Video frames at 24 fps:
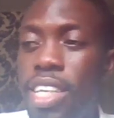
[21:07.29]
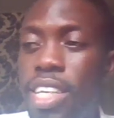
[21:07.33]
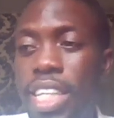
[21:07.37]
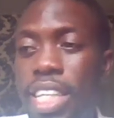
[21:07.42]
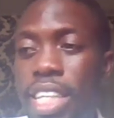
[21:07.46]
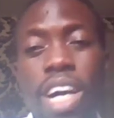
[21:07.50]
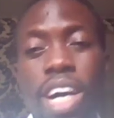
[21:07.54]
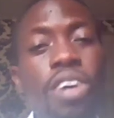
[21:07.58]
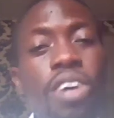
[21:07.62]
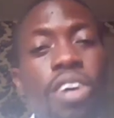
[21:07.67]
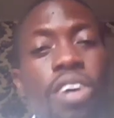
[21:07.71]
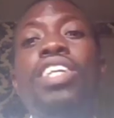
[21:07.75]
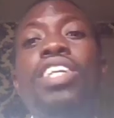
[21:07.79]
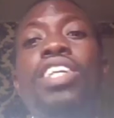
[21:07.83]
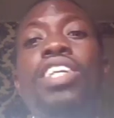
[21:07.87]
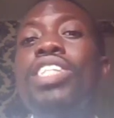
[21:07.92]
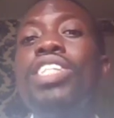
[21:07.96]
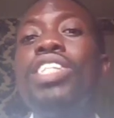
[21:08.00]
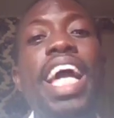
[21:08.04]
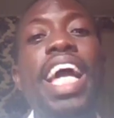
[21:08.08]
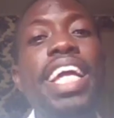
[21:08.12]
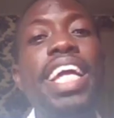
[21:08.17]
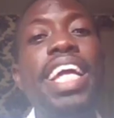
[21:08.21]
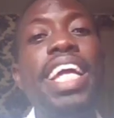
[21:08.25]
And now,
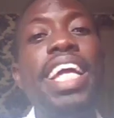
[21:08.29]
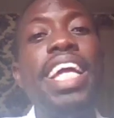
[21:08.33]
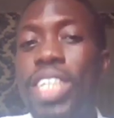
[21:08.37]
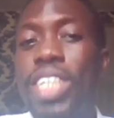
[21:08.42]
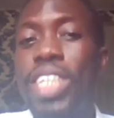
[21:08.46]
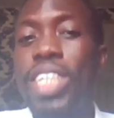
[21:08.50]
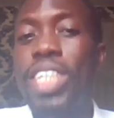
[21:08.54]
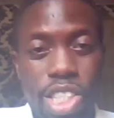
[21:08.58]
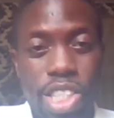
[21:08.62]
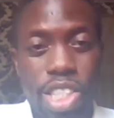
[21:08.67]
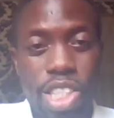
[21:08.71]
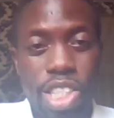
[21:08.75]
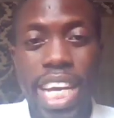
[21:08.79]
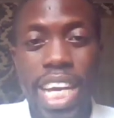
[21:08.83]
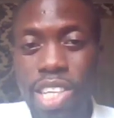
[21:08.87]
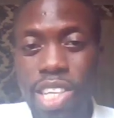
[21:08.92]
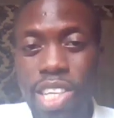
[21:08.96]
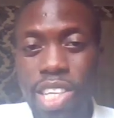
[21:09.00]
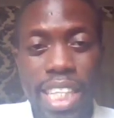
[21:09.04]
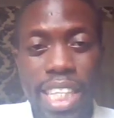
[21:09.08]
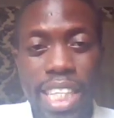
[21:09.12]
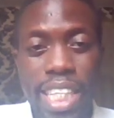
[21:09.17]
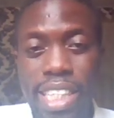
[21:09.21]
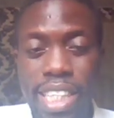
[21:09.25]
any other tree, any
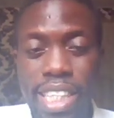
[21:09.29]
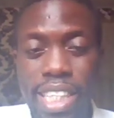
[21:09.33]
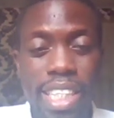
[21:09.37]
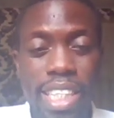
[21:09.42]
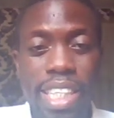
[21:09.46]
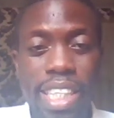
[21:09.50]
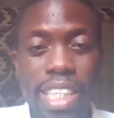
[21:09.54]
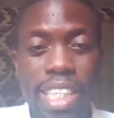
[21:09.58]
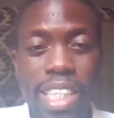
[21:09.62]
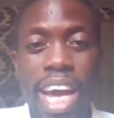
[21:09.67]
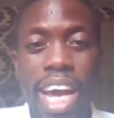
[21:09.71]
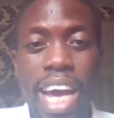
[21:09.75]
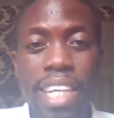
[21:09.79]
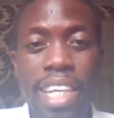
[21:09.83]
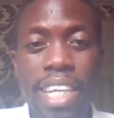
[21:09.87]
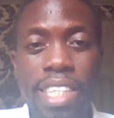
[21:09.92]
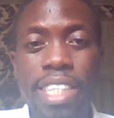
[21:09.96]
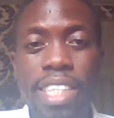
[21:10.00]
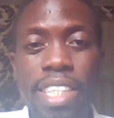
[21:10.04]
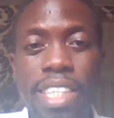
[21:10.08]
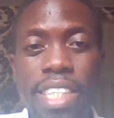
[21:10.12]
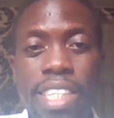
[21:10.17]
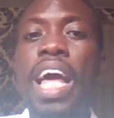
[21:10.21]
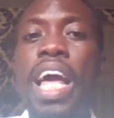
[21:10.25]
other thing in the
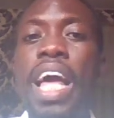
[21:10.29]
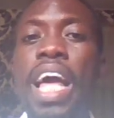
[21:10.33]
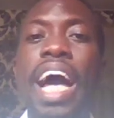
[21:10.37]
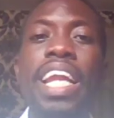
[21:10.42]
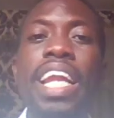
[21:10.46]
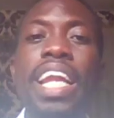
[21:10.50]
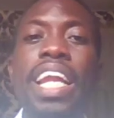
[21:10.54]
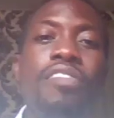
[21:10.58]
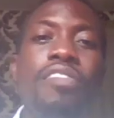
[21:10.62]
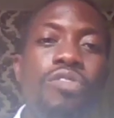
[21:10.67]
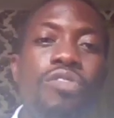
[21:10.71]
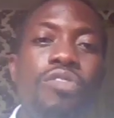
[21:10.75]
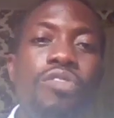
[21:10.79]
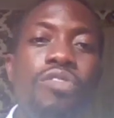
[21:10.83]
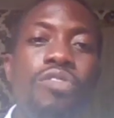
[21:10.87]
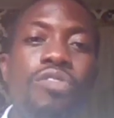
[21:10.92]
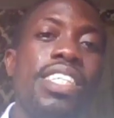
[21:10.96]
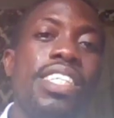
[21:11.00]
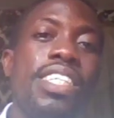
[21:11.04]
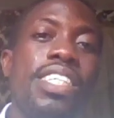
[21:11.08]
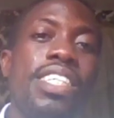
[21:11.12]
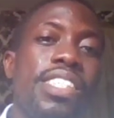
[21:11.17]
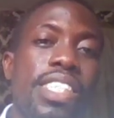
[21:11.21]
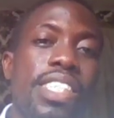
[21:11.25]
garden, and even
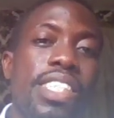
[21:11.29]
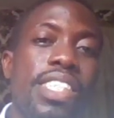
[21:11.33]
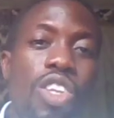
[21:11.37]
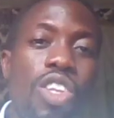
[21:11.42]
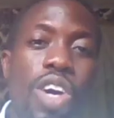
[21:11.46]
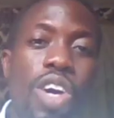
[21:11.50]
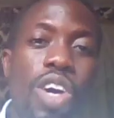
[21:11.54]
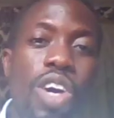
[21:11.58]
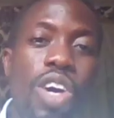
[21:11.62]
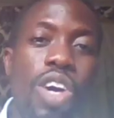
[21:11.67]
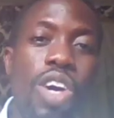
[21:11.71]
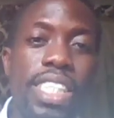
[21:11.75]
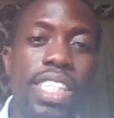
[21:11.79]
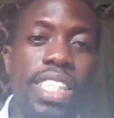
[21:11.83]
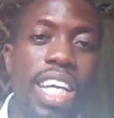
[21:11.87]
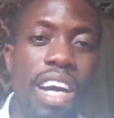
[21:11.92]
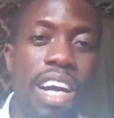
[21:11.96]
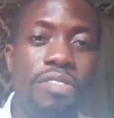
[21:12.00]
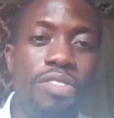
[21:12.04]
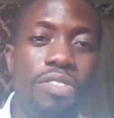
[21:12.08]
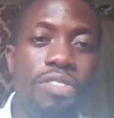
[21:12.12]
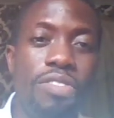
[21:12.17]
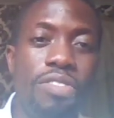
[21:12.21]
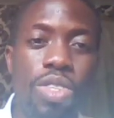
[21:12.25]
things, knowledge they
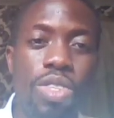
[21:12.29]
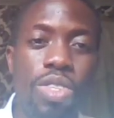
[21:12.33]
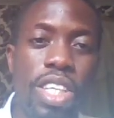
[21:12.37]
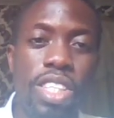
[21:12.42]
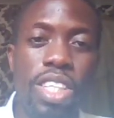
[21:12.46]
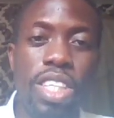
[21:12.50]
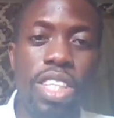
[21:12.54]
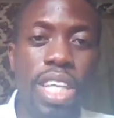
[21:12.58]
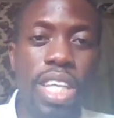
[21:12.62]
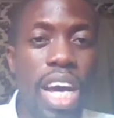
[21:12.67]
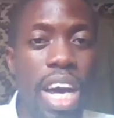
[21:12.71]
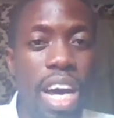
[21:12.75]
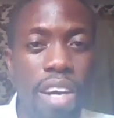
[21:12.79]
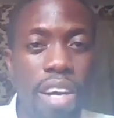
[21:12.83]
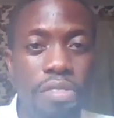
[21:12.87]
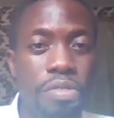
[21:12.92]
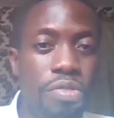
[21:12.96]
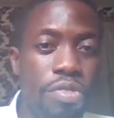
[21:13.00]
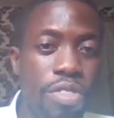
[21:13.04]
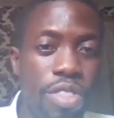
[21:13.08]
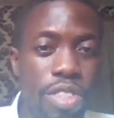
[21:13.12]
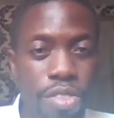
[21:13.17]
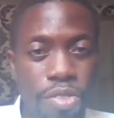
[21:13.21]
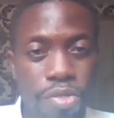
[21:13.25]
have, those angels have
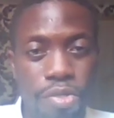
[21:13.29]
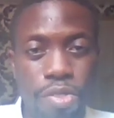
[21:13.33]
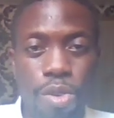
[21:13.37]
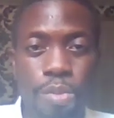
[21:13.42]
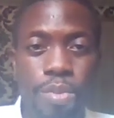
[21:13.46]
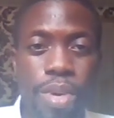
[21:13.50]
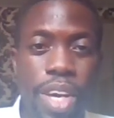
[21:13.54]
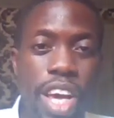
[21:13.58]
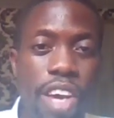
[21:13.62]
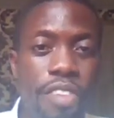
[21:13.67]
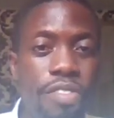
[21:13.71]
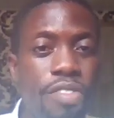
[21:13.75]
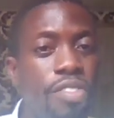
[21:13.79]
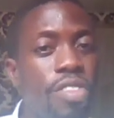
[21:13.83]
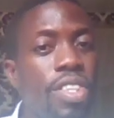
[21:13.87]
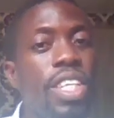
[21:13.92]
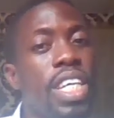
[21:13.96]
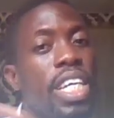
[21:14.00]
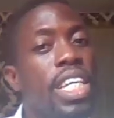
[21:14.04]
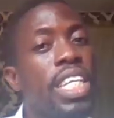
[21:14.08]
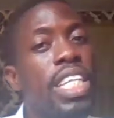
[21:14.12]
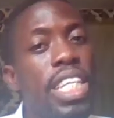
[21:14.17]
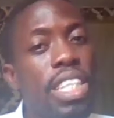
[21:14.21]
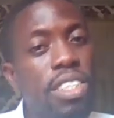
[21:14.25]
from
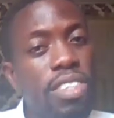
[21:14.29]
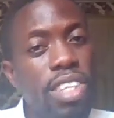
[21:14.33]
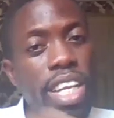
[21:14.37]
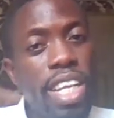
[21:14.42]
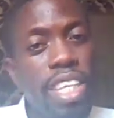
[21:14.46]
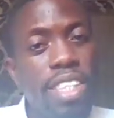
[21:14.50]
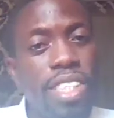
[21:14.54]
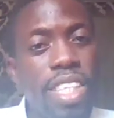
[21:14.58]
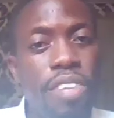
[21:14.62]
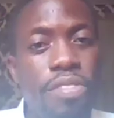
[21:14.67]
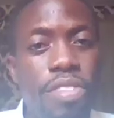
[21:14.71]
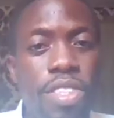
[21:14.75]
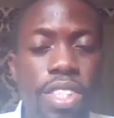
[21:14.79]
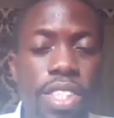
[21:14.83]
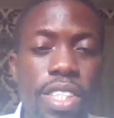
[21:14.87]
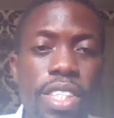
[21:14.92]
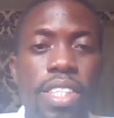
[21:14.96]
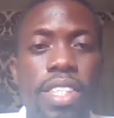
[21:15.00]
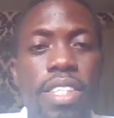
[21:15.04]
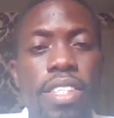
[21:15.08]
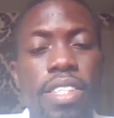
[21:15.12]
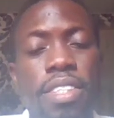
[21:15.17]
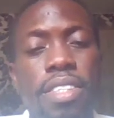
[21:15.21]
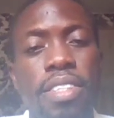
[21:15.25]
heaven, they release
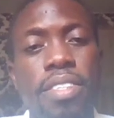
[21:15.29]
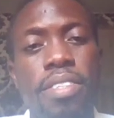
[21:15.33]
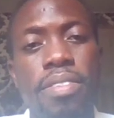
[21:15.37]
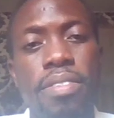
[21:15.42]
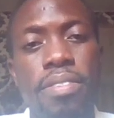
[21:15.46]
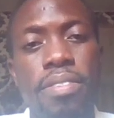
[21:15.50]
everything.